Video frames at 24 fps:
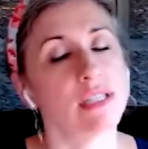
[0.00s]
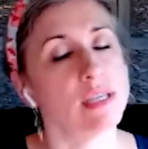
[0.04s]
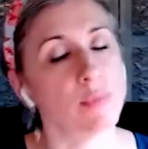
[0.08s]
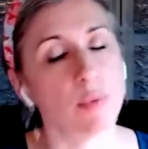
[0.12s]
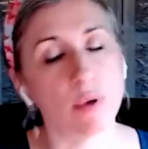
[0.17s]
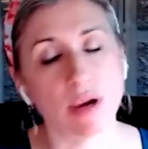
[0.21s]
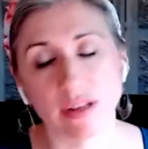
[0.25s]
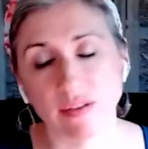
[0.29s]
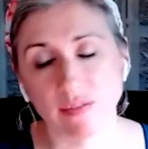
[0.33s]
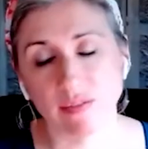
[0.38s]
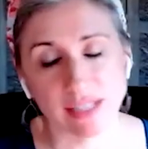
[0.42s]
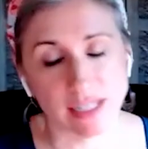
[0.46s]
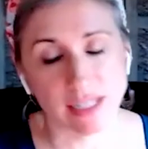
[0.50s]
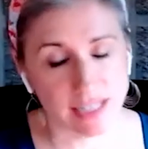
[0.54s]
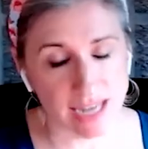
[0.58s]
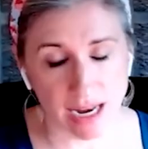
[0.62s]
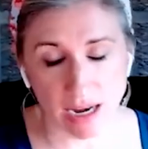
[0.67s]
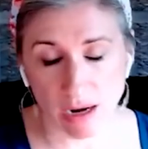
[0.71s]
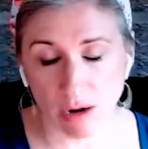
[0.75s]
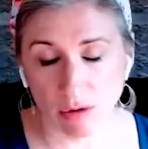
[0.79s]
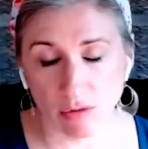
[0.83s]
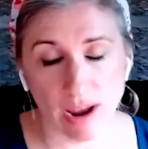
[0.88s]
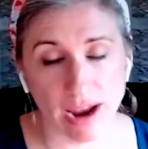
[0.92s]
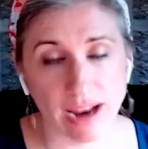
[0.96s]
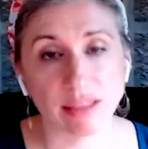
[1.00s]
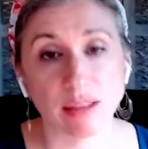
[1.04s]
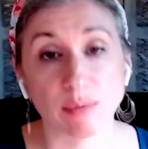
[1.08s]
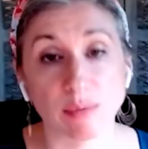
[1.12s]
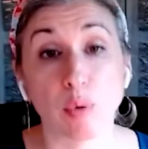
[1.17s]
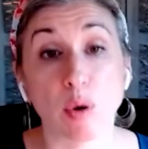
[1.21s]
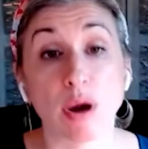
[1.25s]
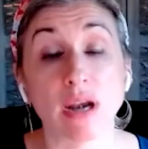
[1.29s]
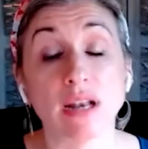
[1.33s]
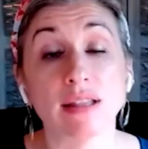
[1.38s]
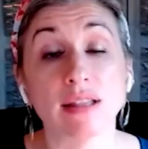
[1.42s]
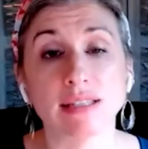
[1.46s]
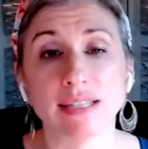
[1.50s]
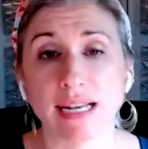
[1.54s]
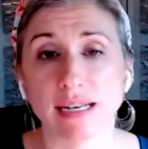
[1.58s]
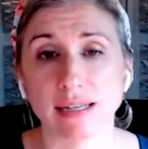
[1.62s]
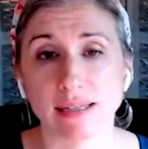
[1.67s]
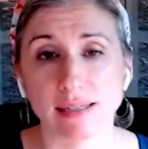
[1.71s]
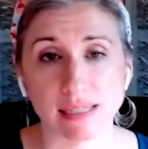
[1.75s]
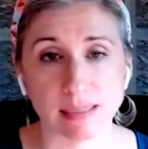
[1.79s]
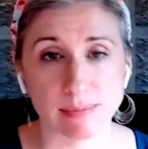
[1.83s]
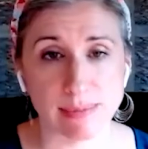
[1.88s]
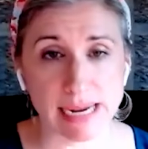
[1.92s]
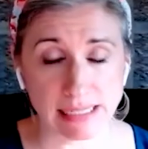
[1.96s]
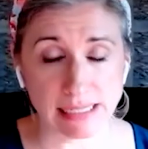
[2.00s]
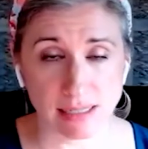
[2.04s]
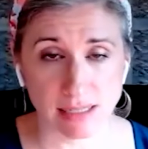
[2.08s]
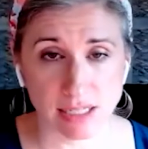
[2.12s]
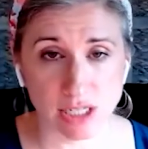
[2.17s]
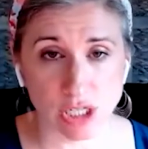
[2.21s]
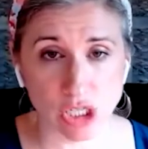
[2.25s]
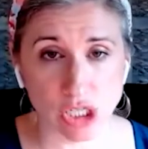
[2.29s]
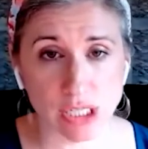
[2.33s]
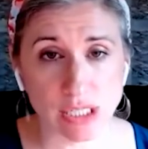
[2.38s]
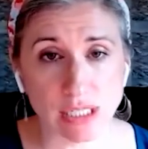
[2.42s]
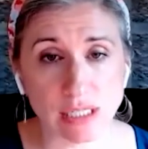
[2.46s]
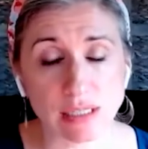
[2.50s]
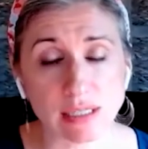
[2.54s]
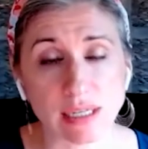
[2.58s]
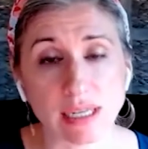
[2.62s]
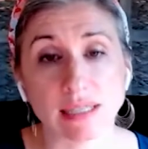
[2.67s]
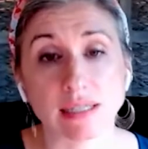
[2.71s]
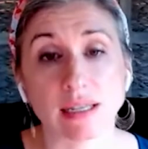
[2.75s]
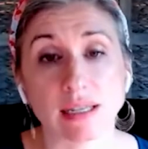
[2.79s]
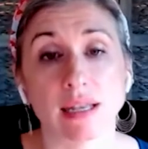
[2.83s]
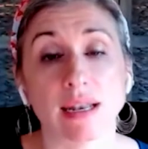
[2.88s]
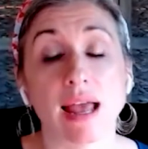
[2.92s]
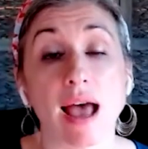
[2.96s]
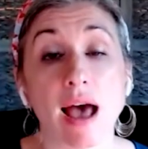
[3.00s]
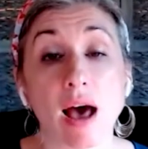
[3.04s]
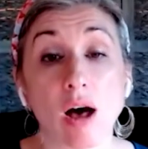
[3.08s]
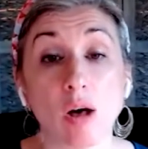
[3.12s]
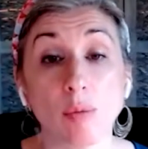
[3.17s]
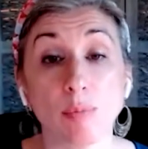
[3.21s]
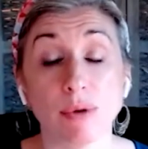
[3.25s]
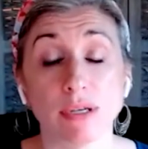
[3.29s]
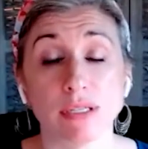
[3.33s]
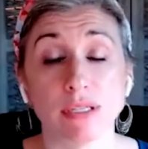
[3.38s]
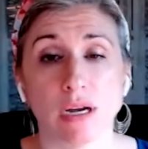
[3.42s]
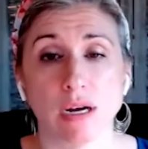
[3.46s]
the point of the data, right? The point of the data is to make decisions. It's going to help us